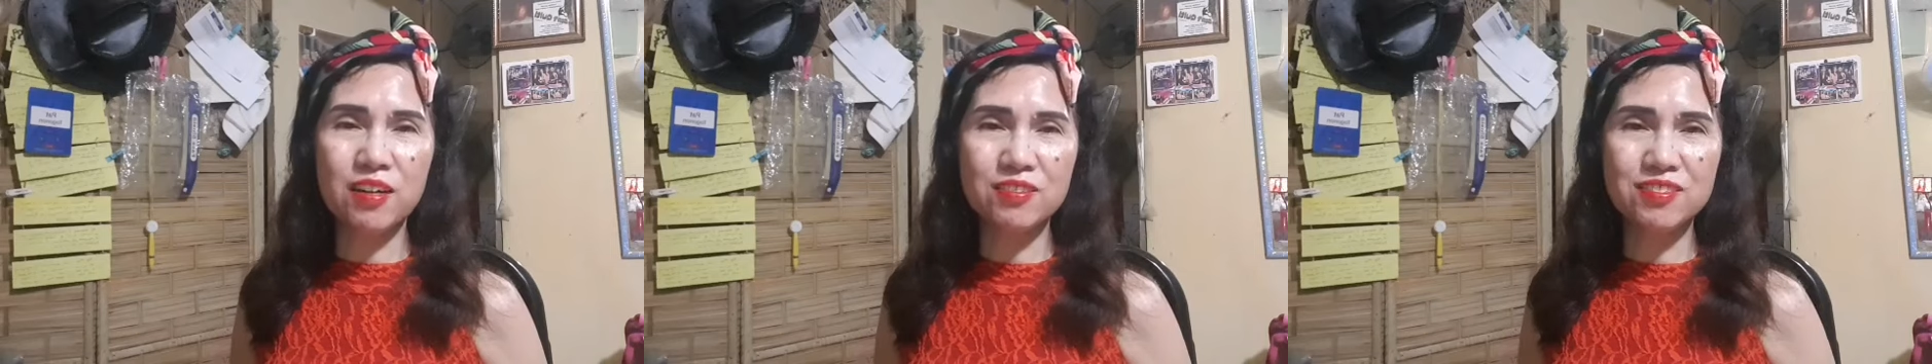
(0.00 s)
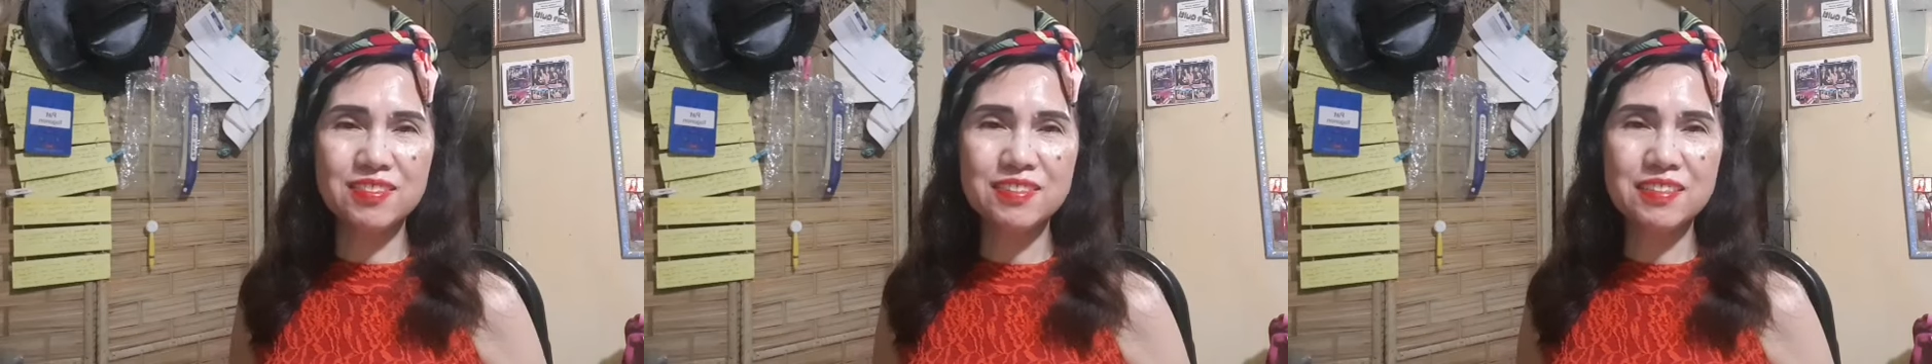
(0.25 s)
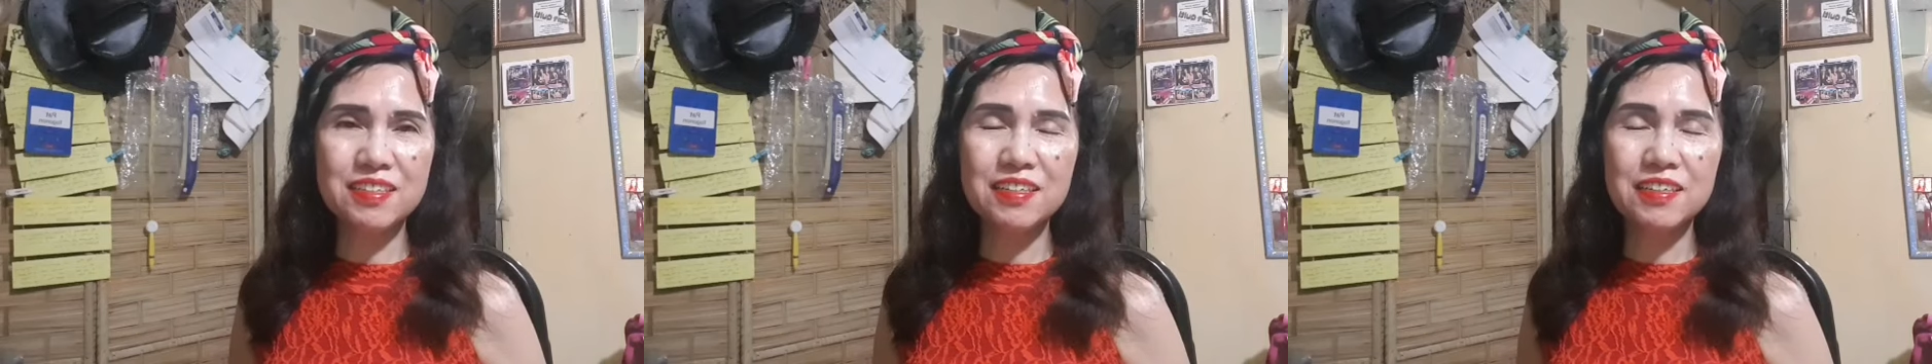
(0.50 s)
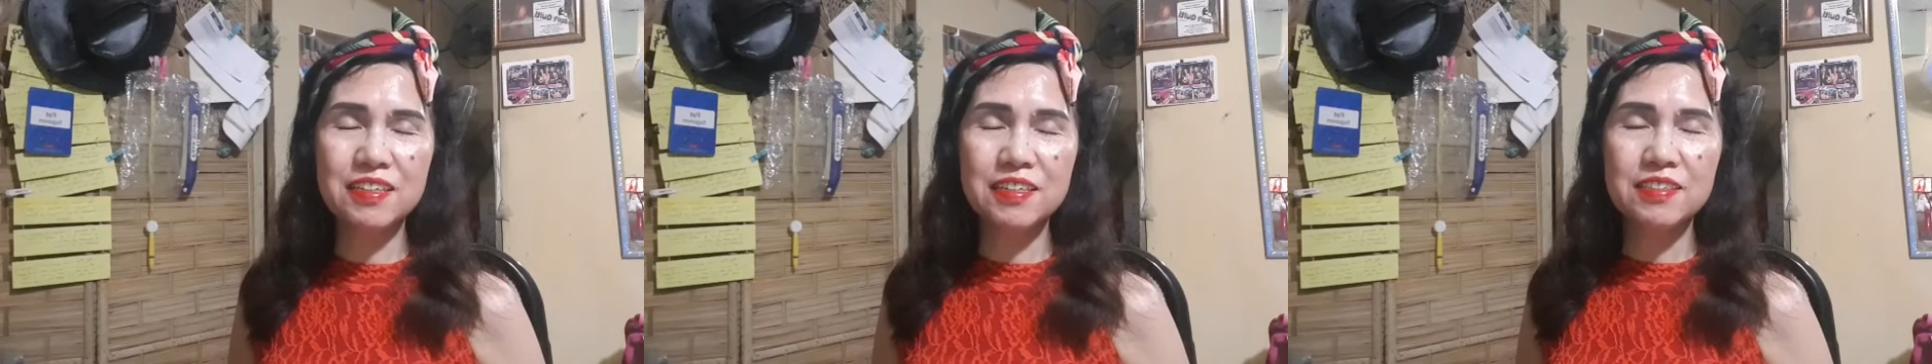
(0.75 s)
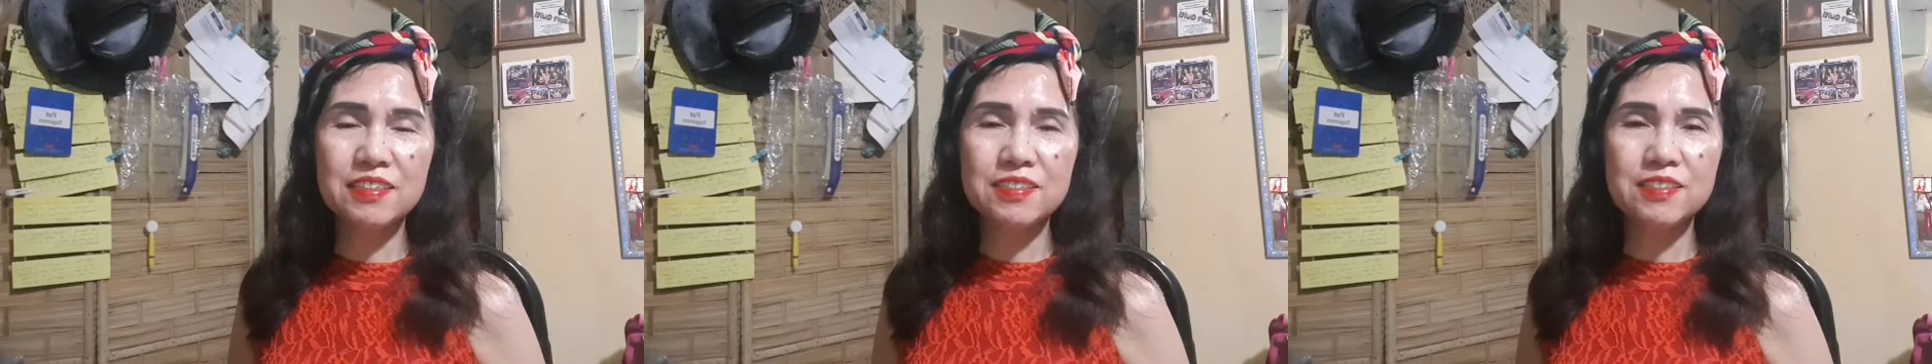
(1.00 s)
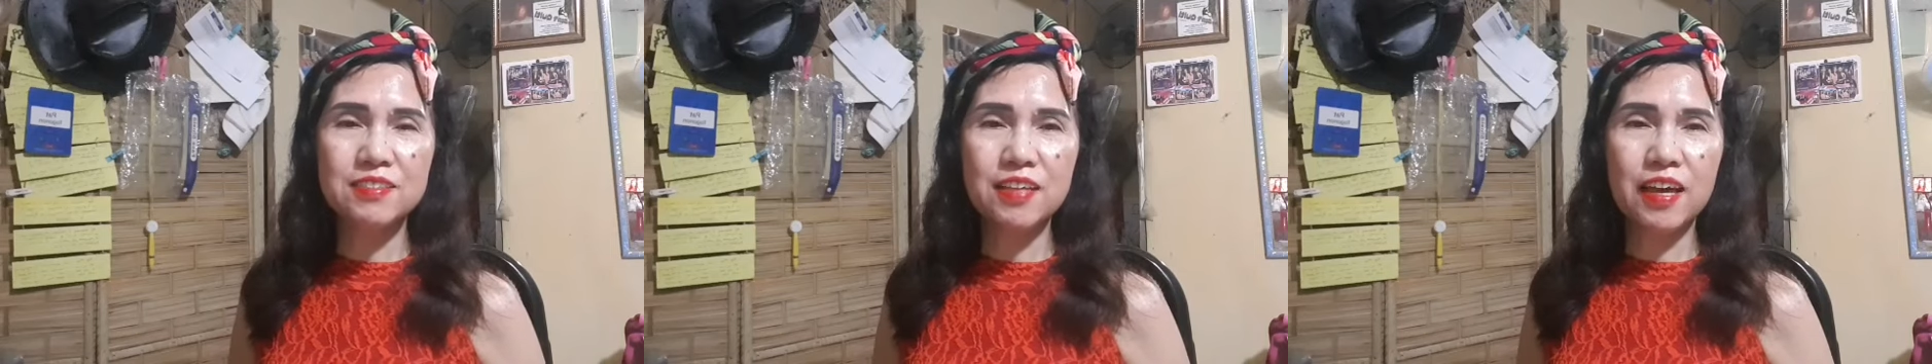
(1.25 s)
out.
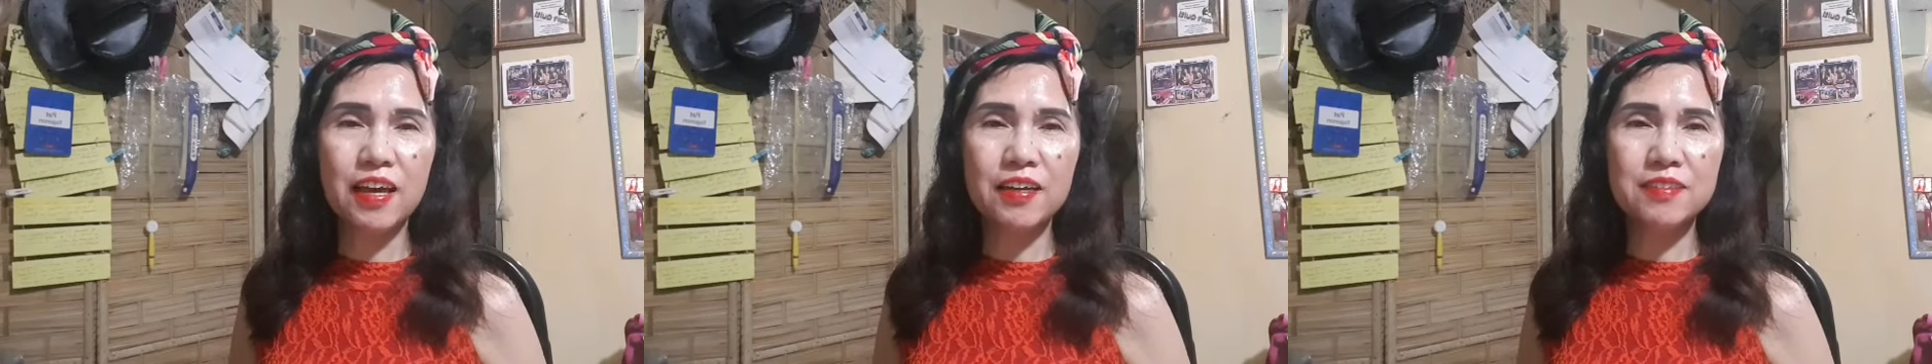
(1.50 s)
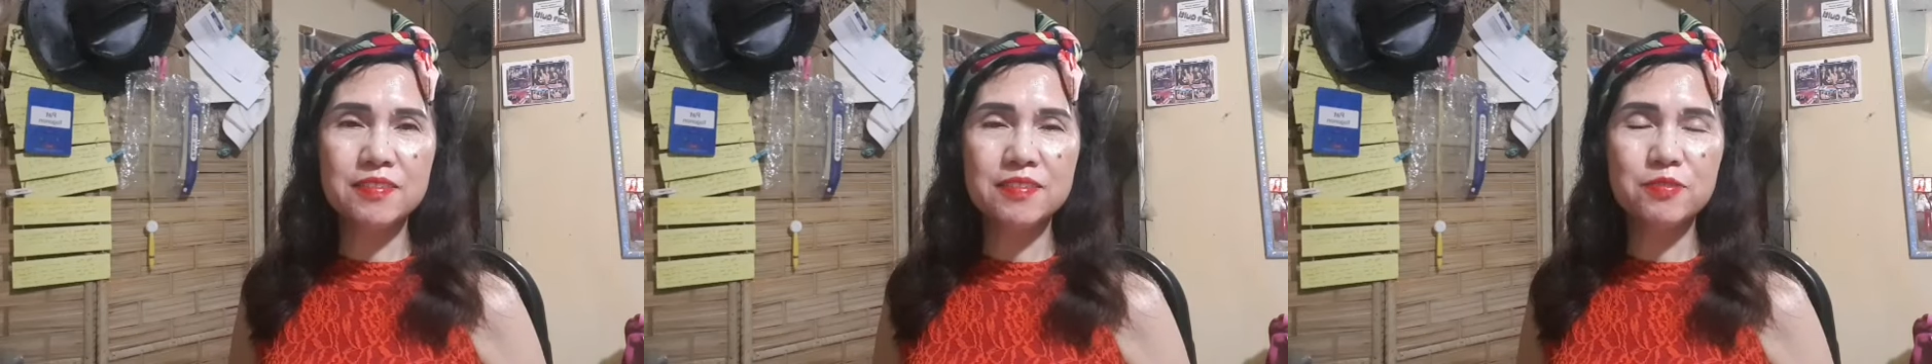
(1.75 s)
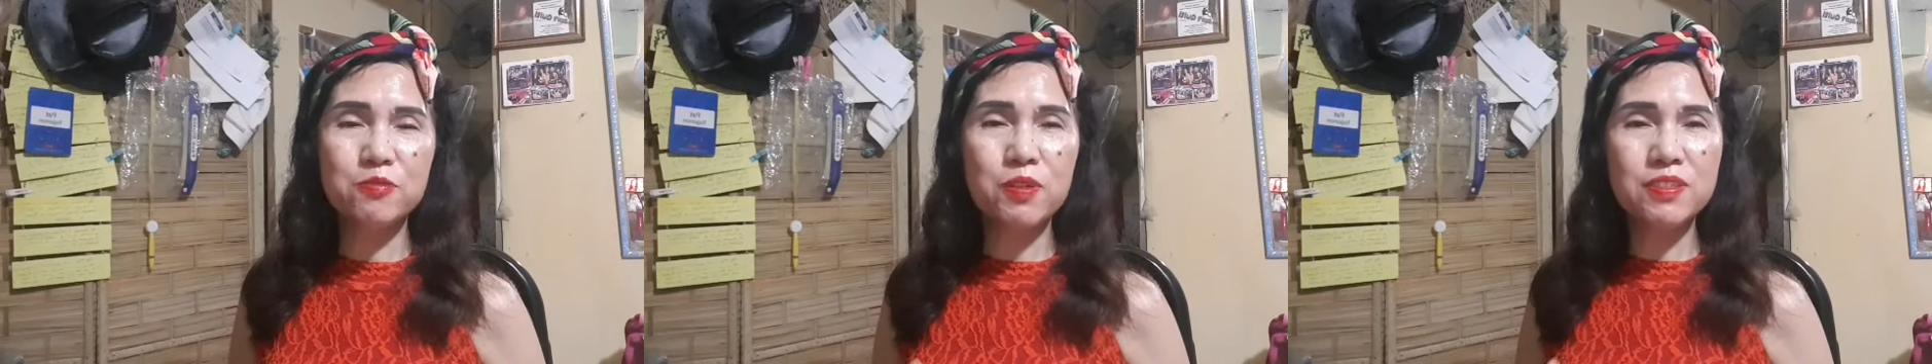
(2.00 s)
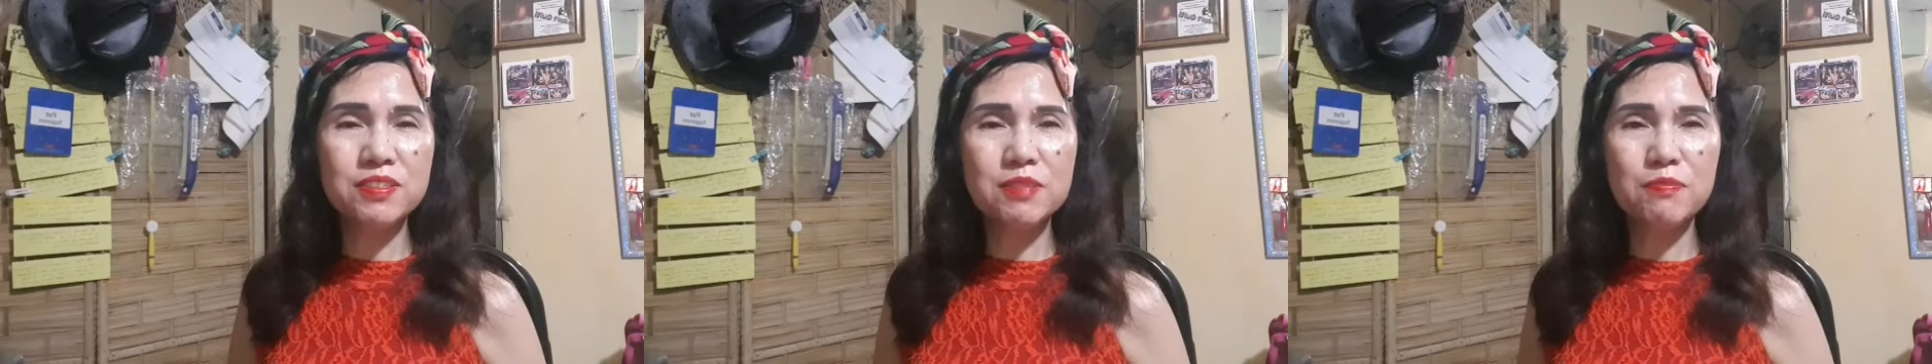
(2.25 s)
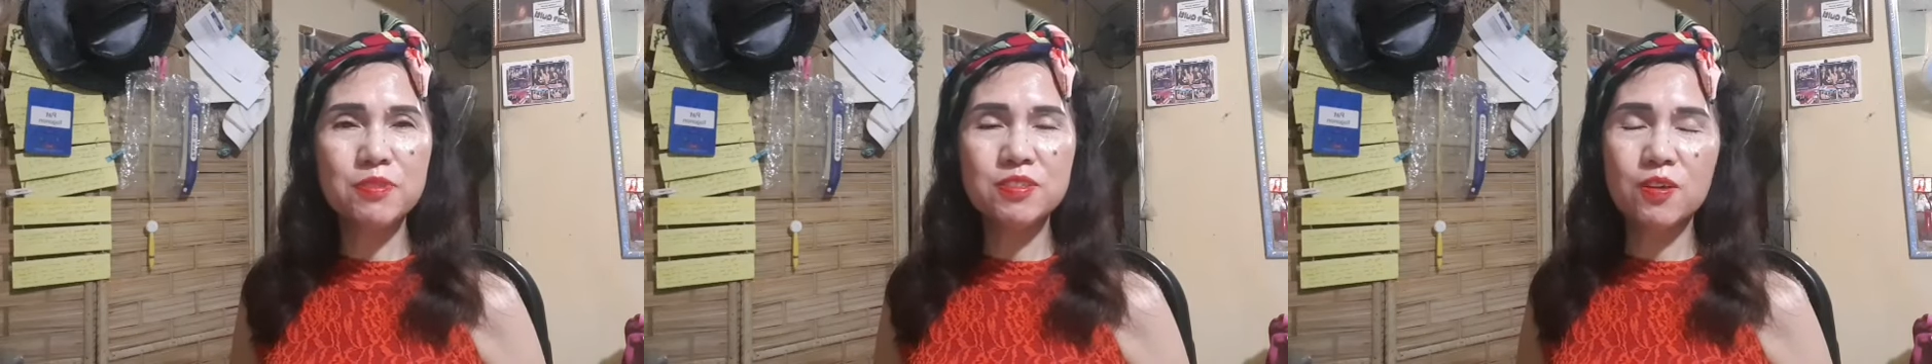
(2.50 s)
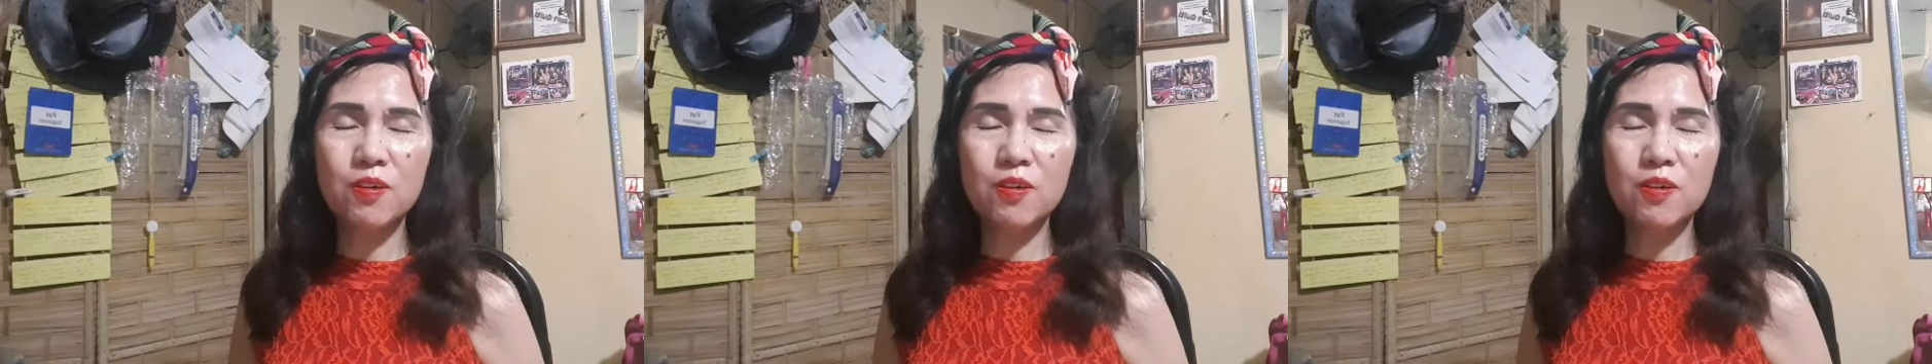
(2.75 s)
And one tip